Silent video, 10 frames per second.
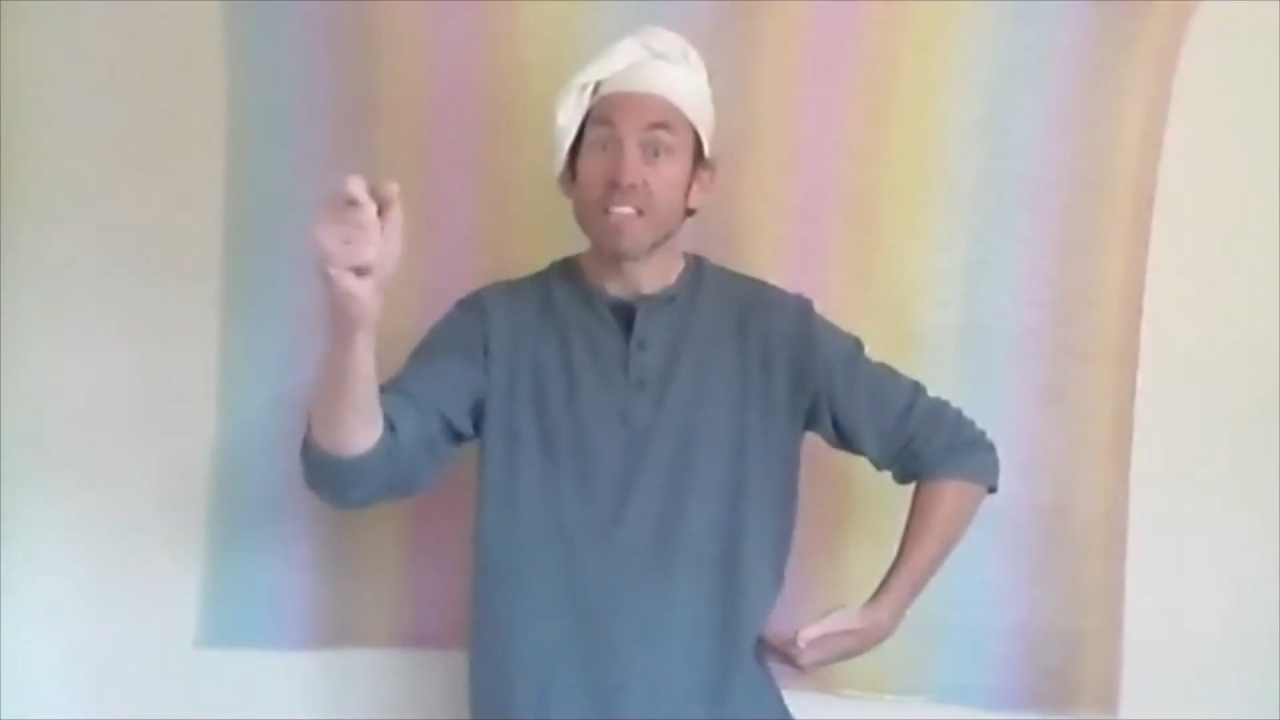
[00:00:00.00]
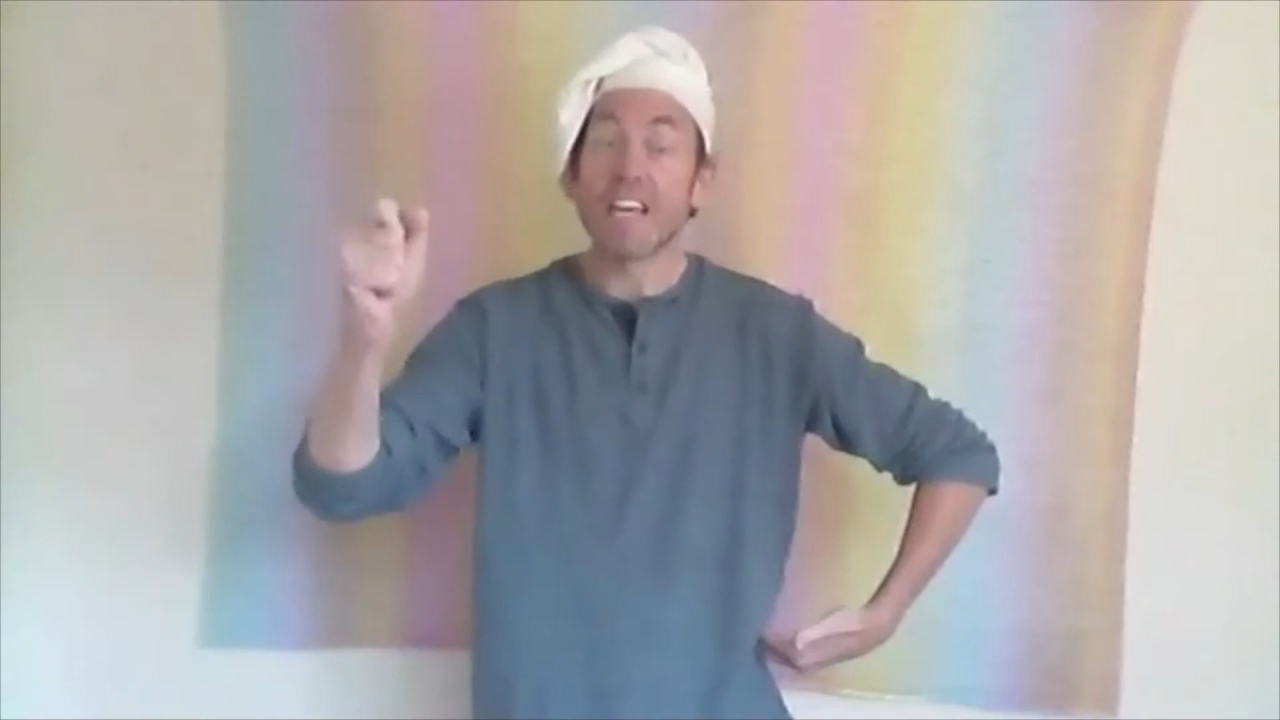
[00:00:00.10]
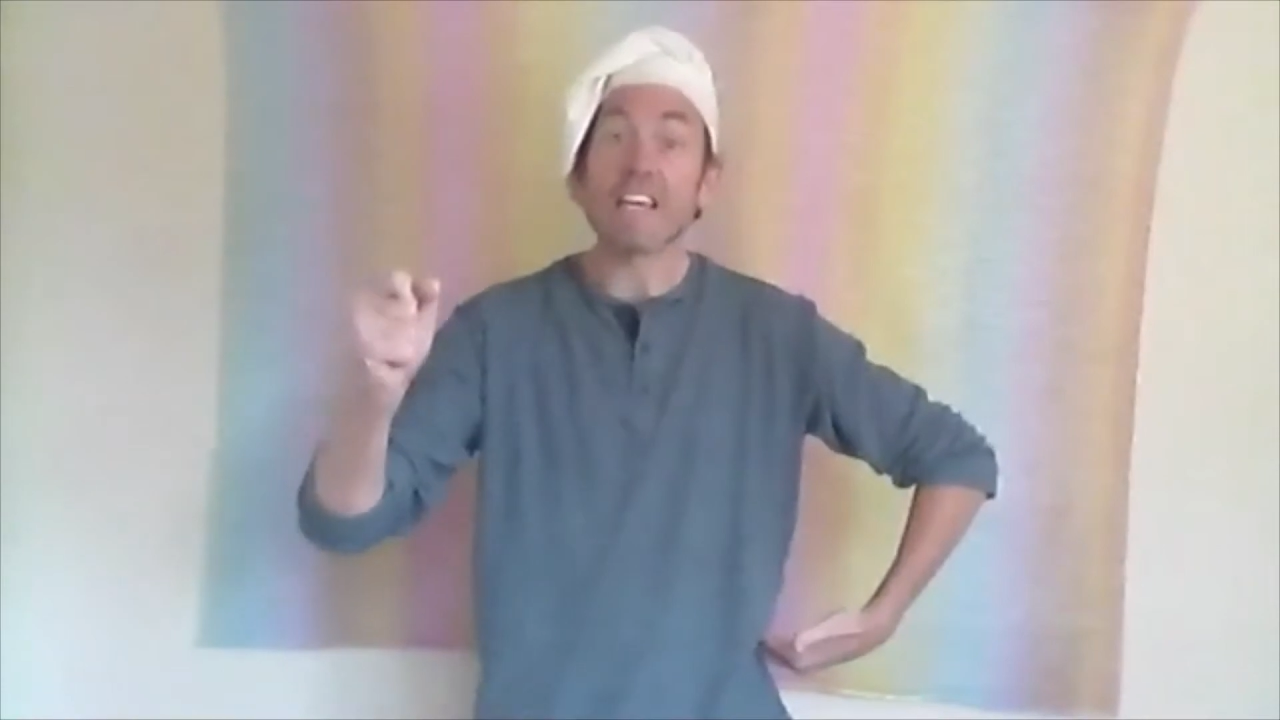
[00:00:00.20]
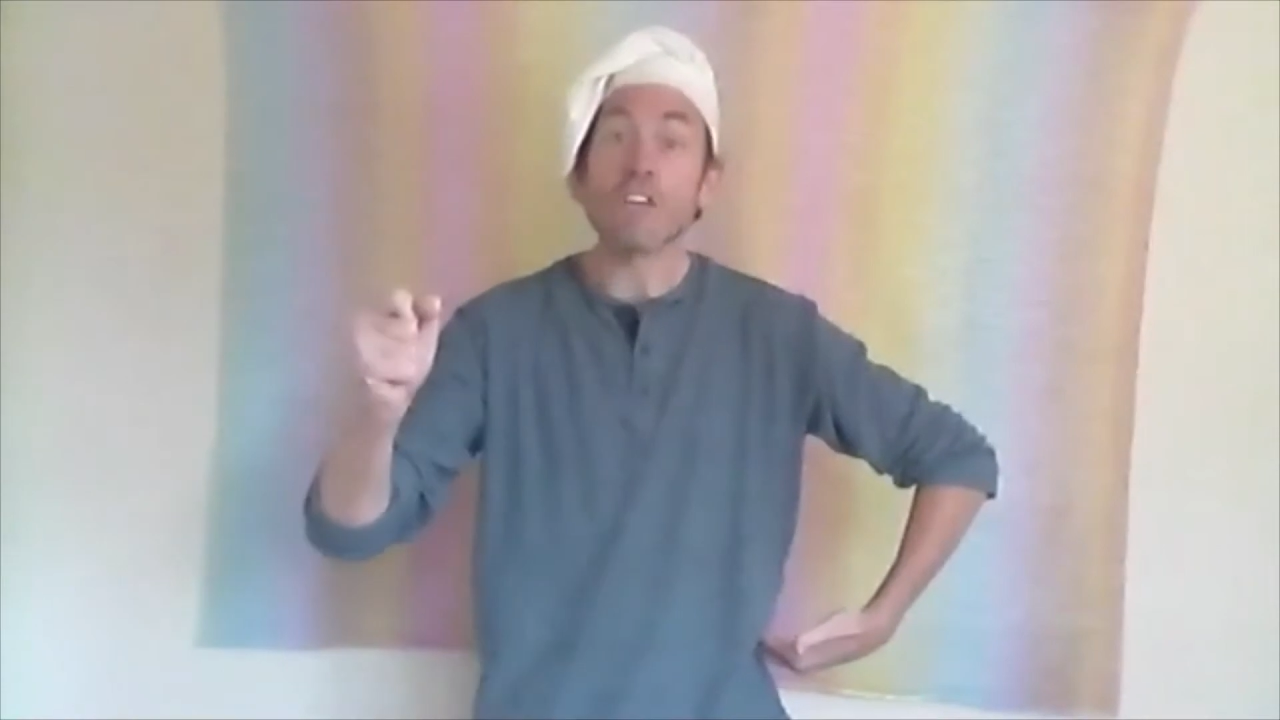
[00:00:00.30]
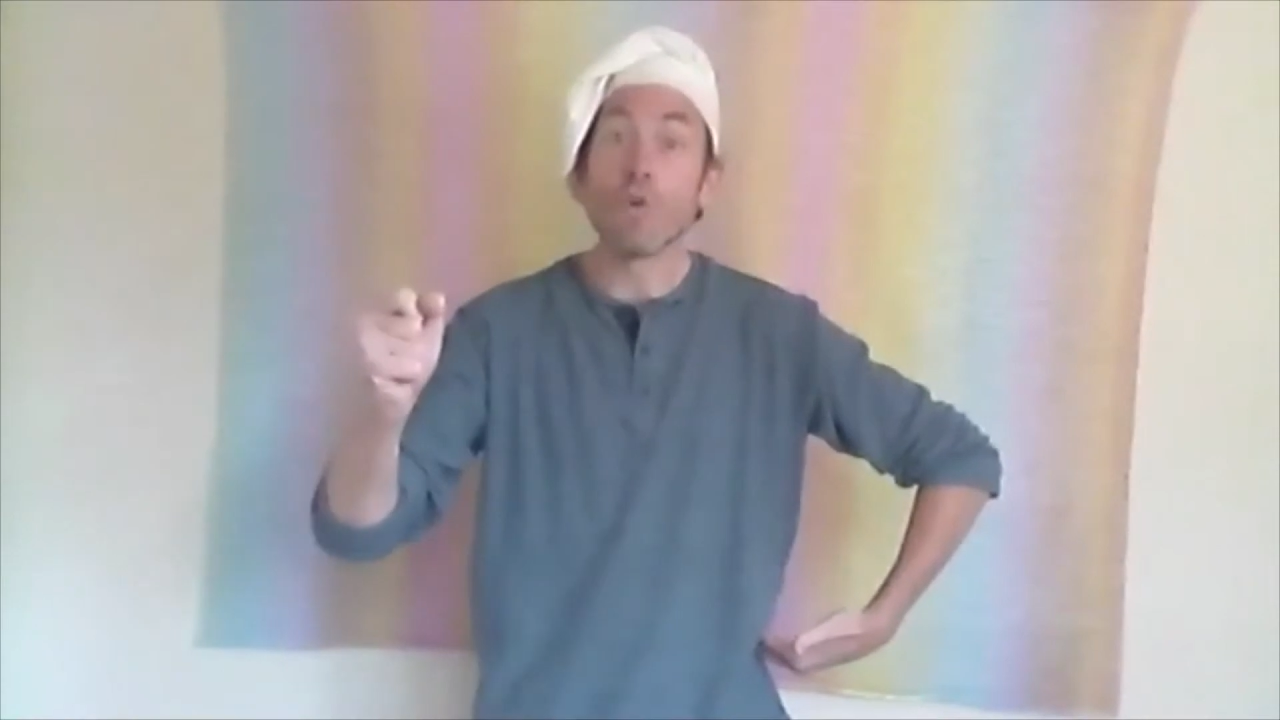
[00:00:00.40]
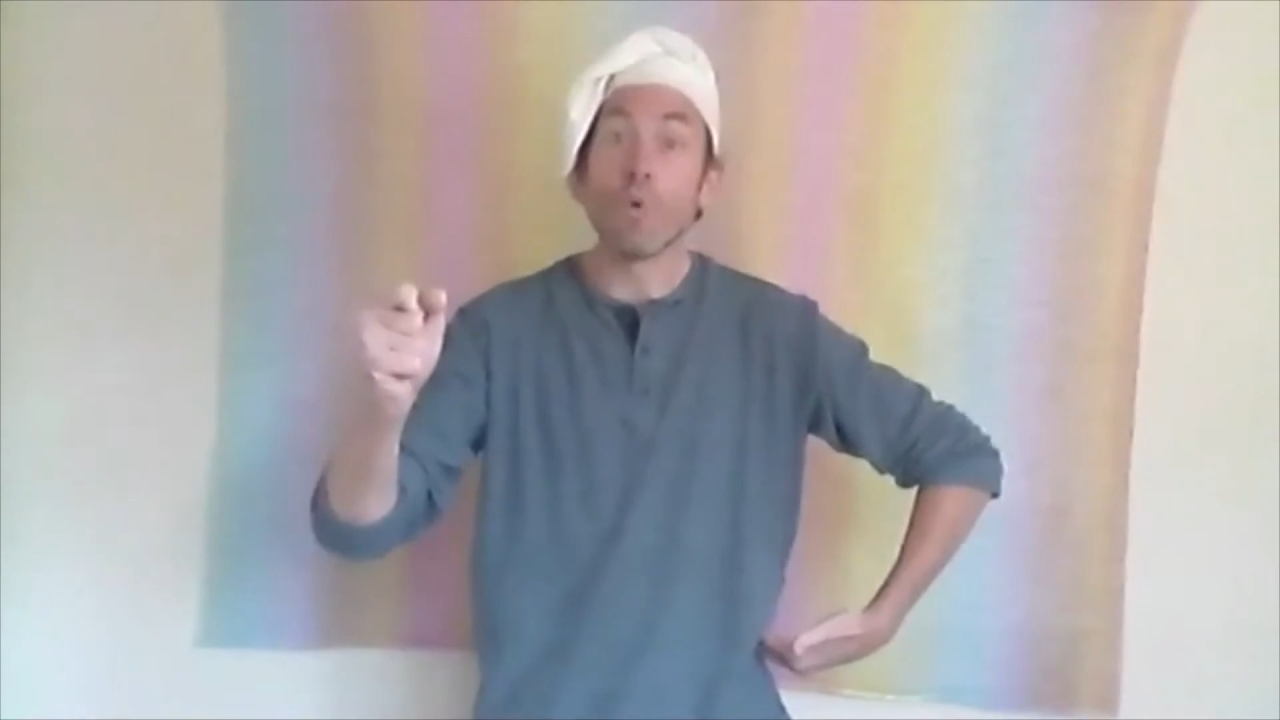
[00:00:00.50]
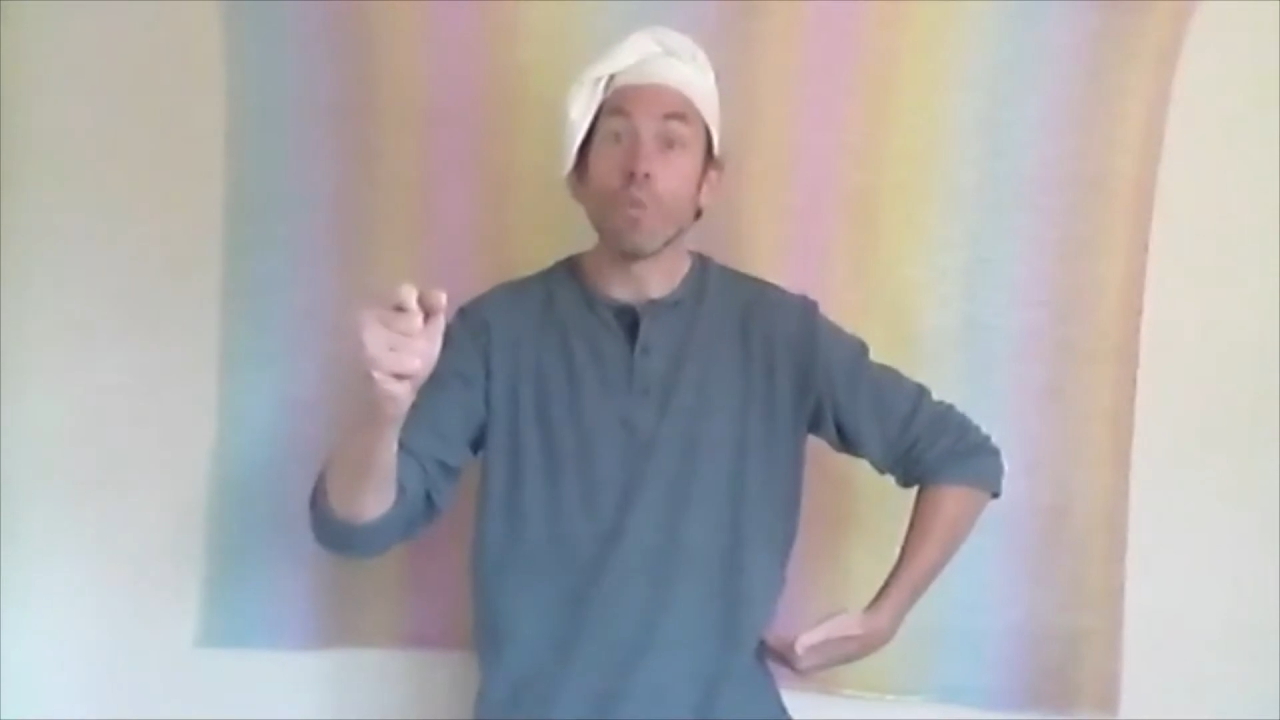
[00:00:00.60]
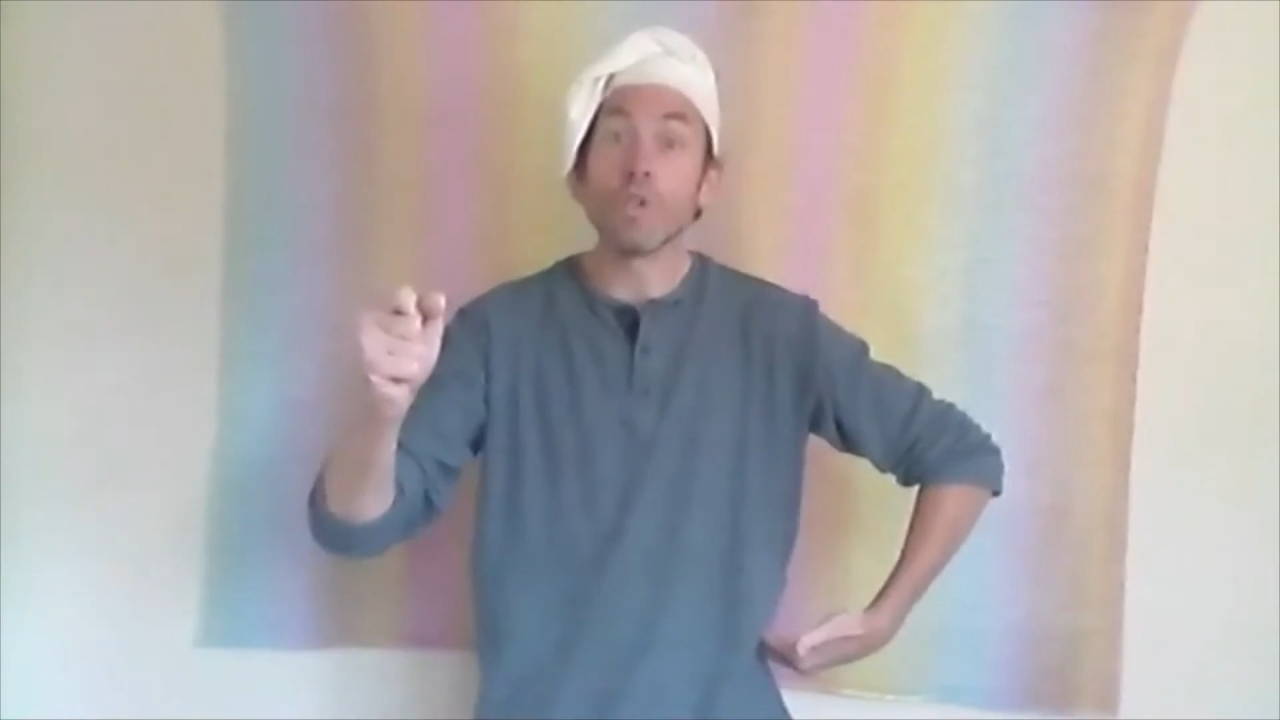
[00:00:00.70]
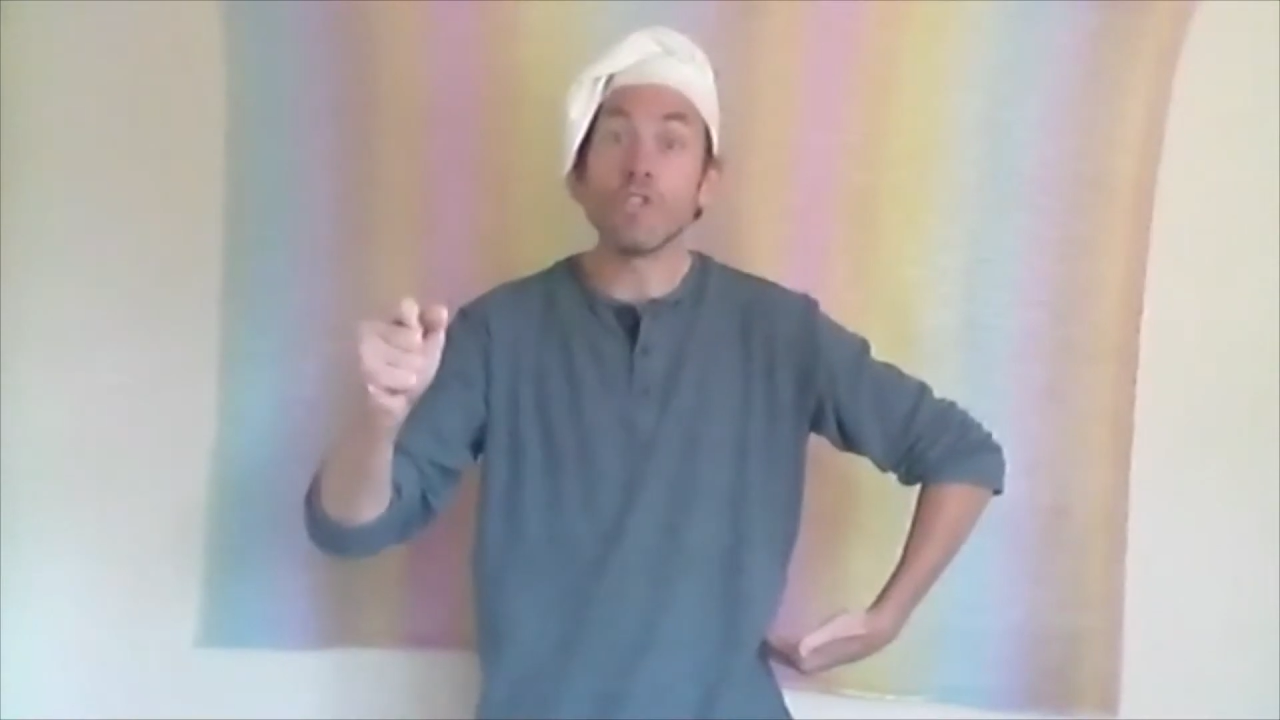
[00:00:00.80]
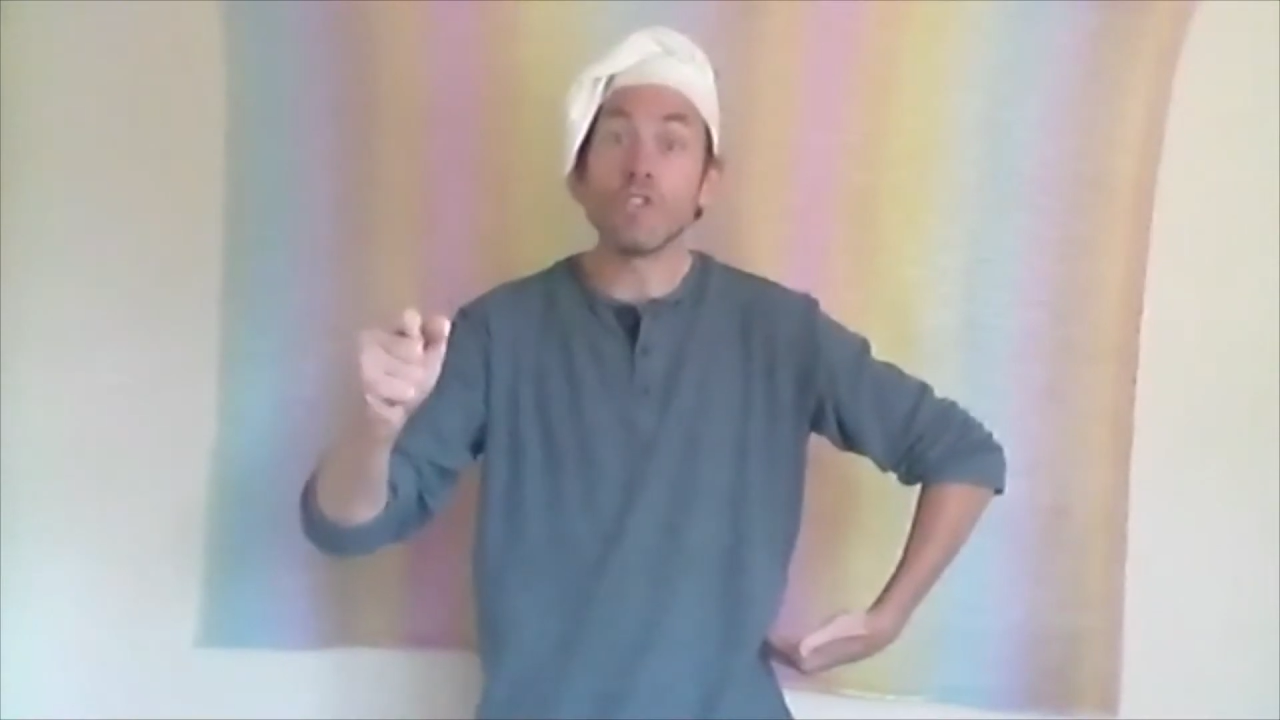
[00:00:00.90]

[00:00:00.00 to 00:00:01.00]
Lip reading: take your wooden